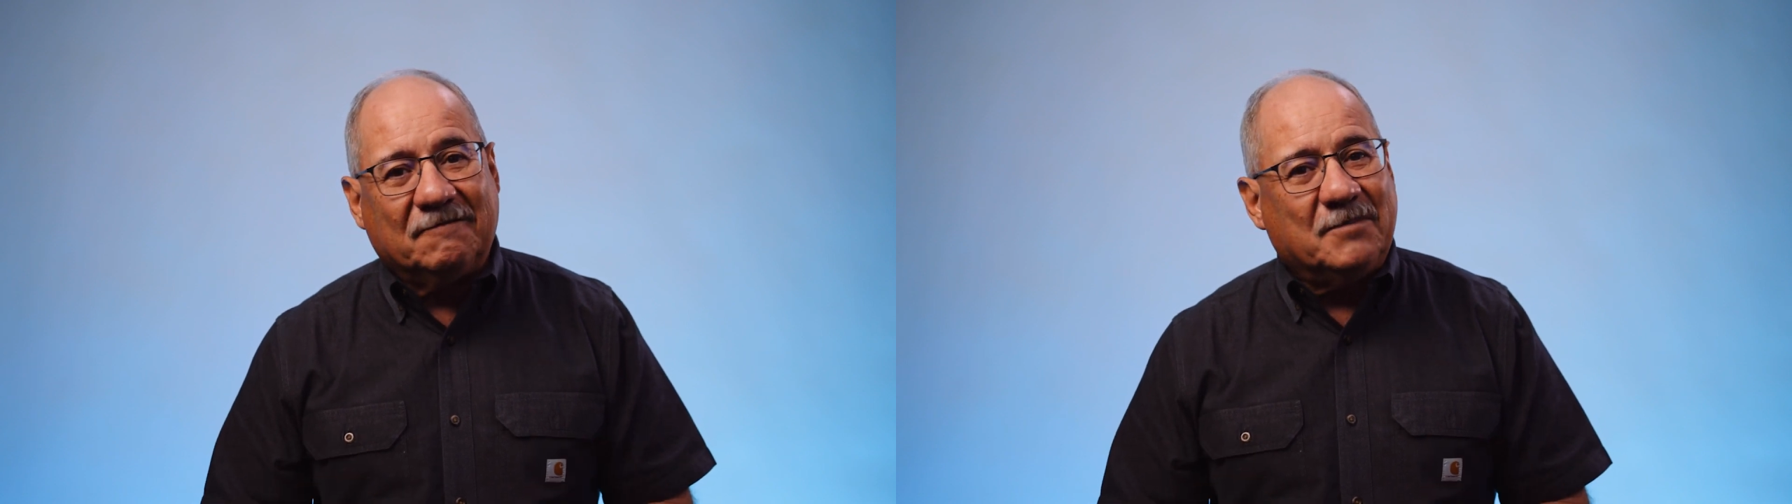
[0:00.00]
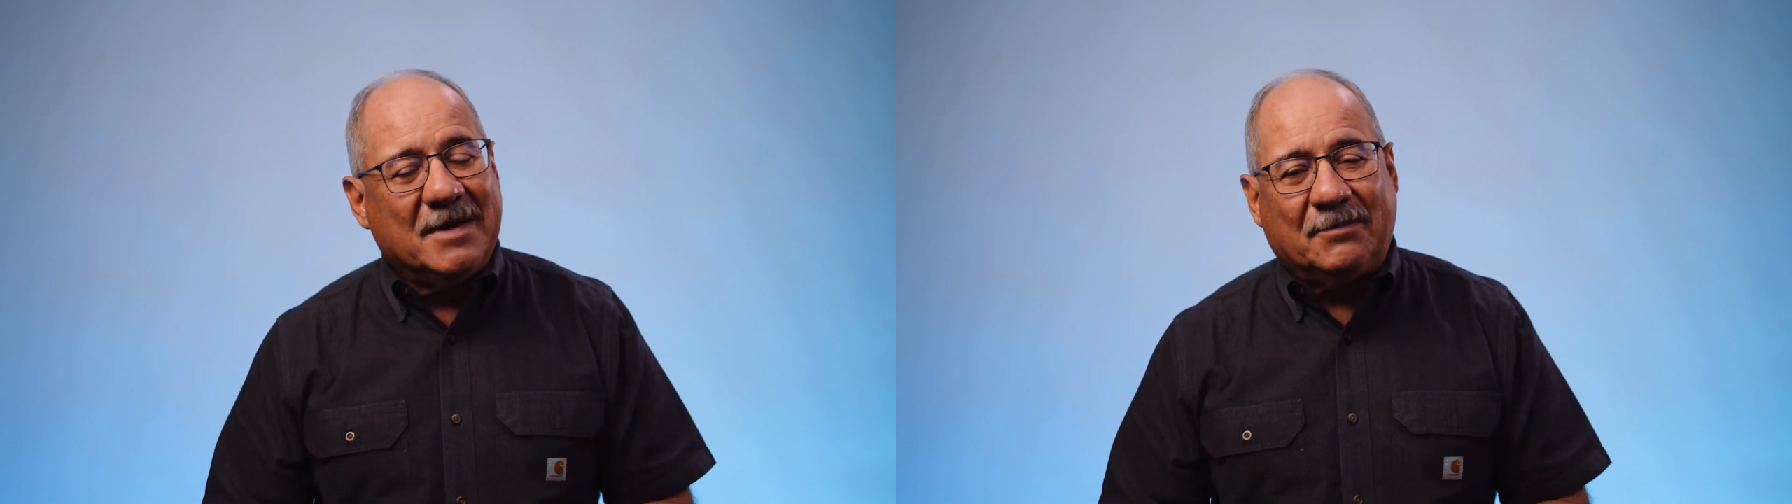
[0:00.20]

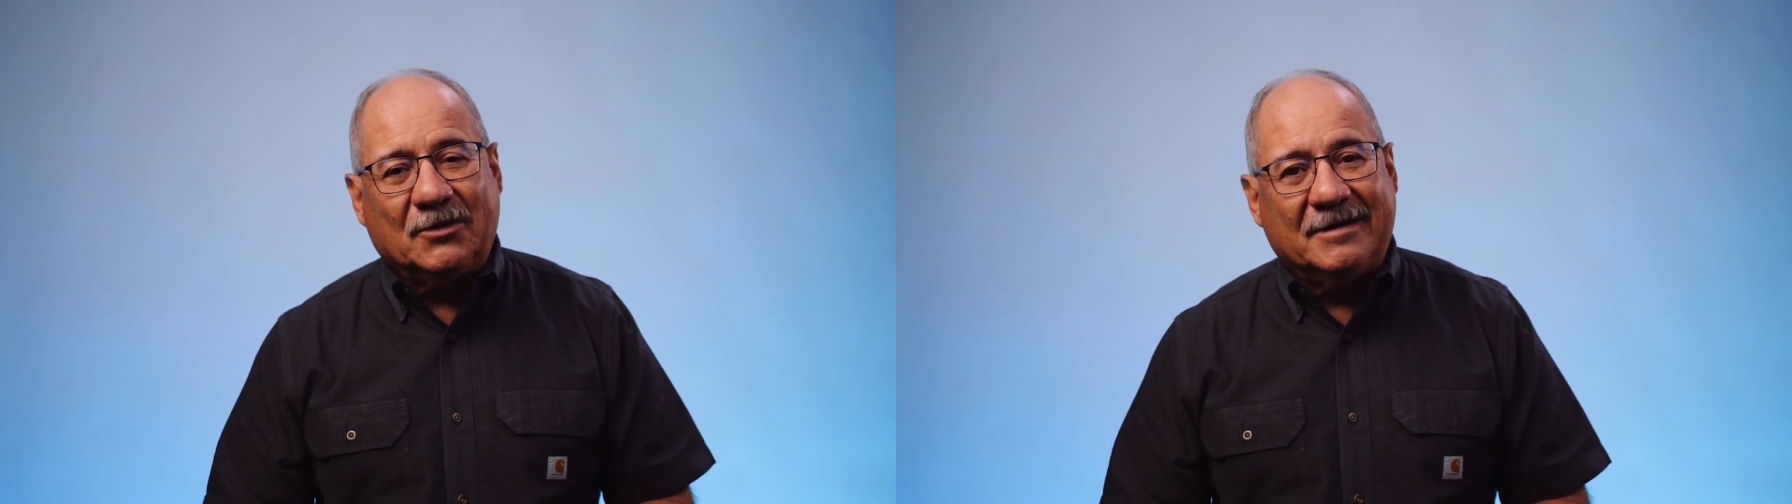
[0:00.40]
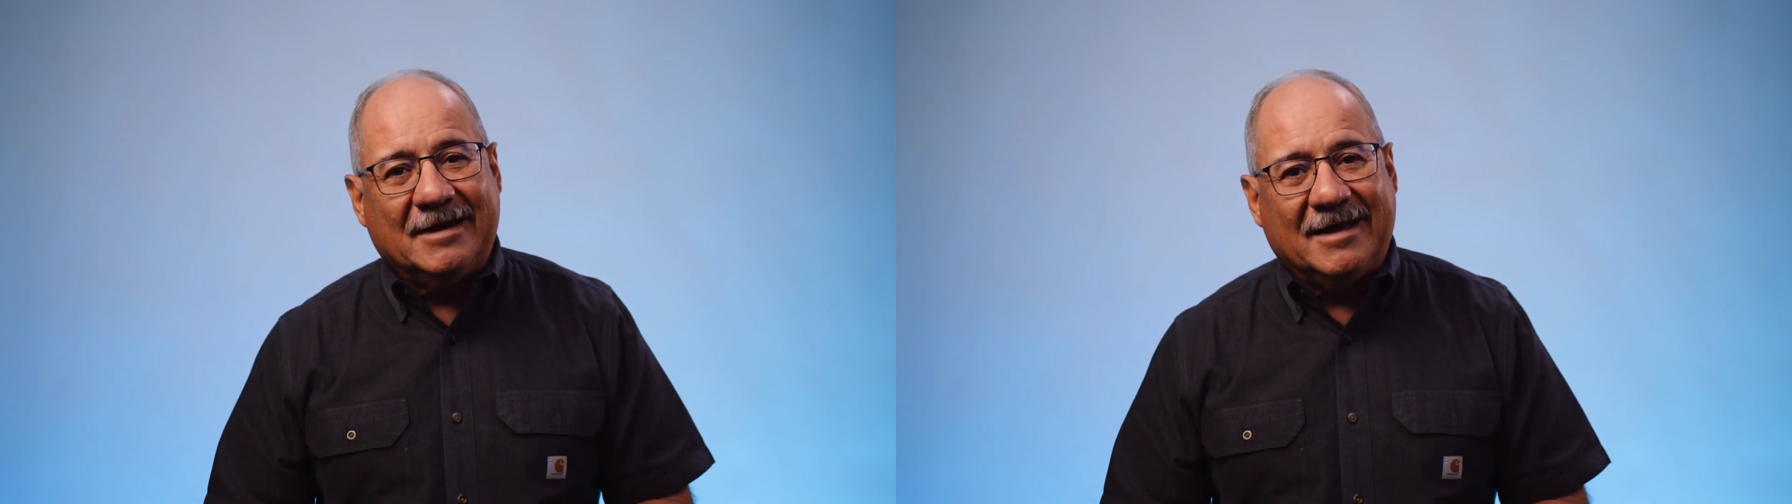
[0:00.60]
of
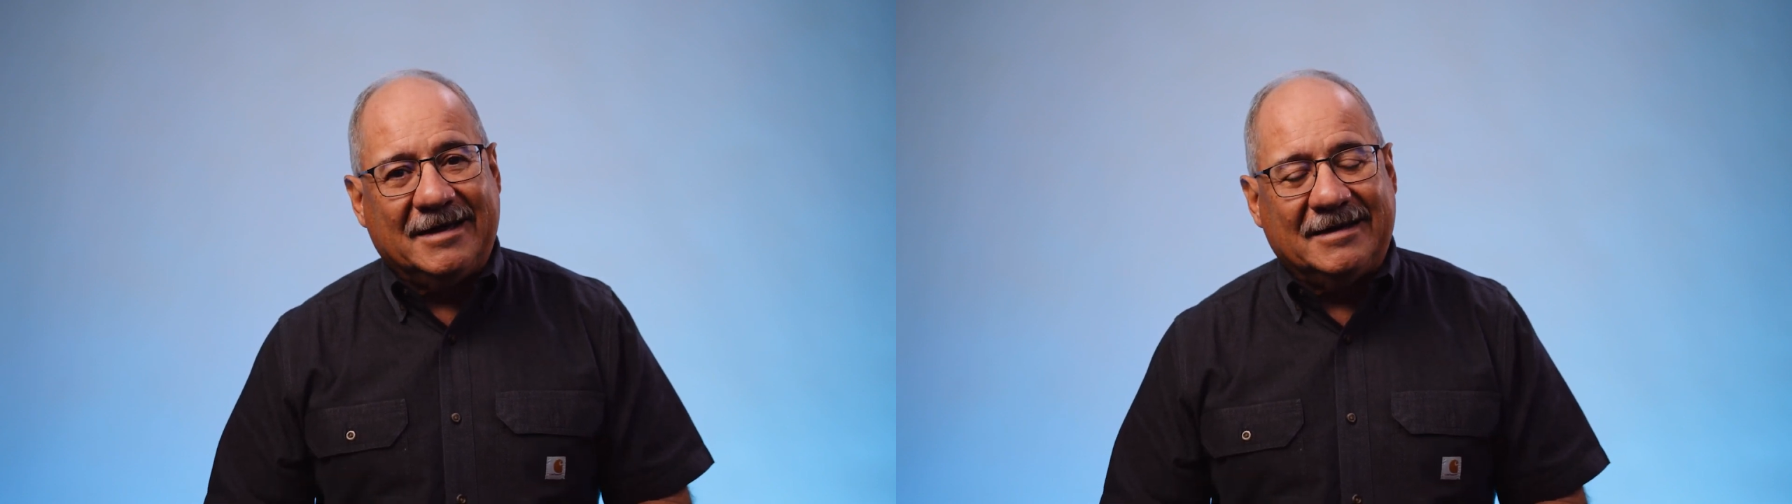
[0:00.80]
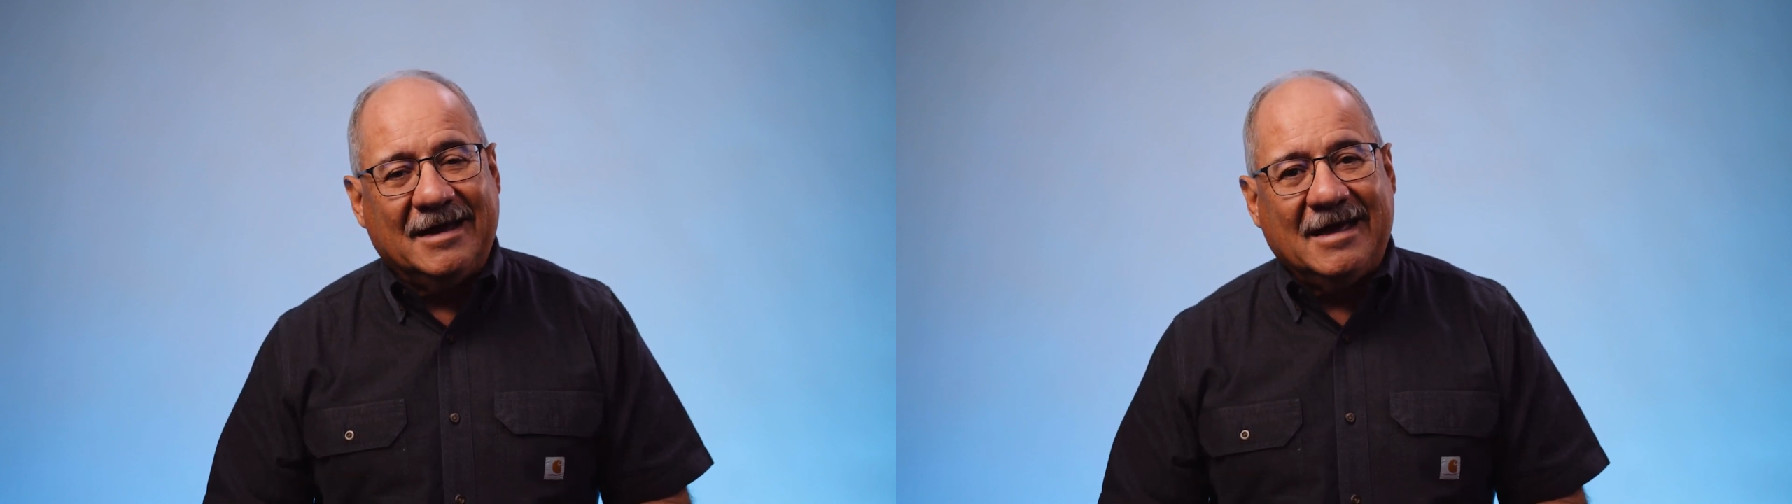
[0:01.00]
people in
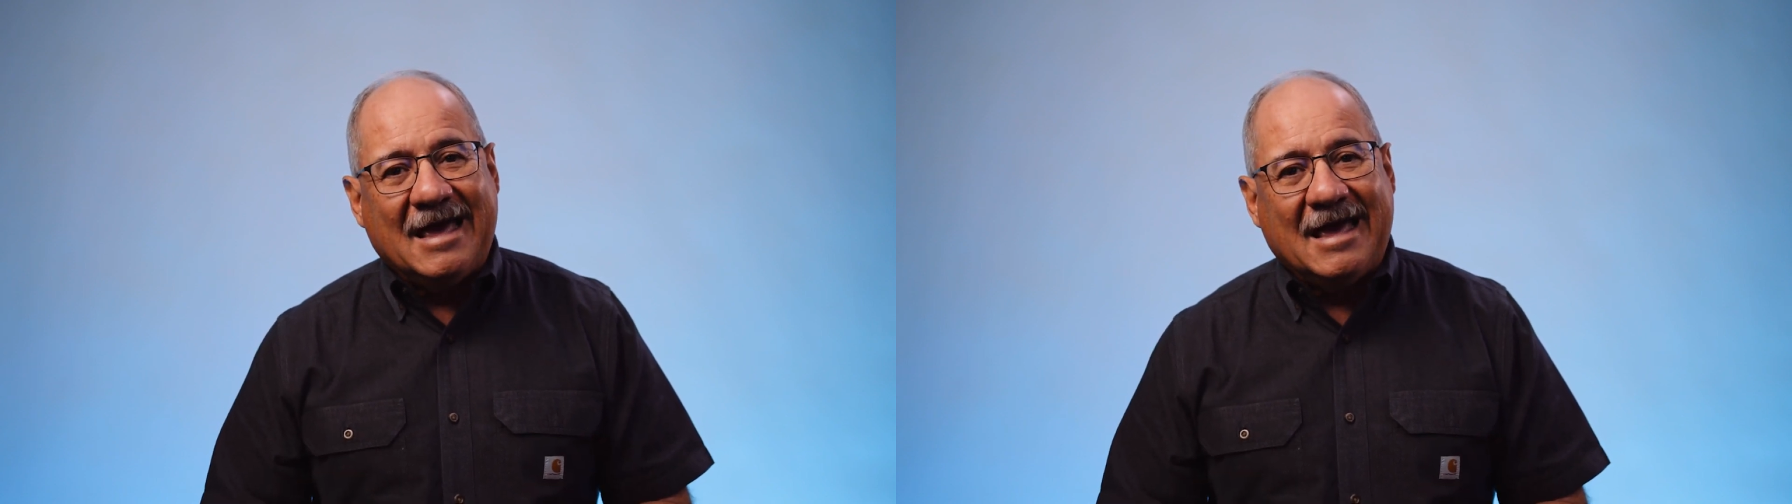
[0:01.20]
need